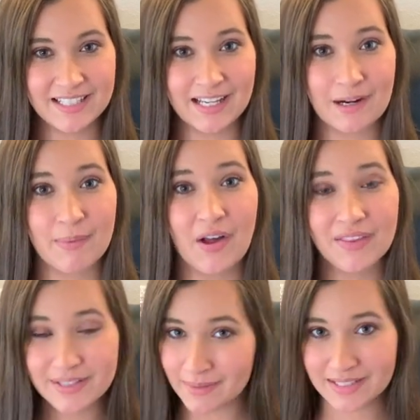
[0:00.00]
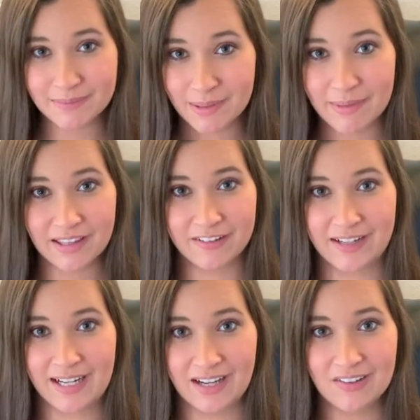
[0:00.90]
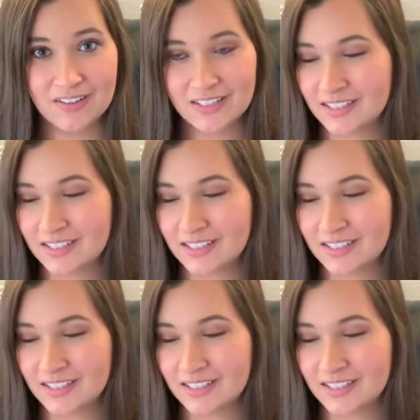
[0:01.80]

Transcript: taking up all the space in my belly right now.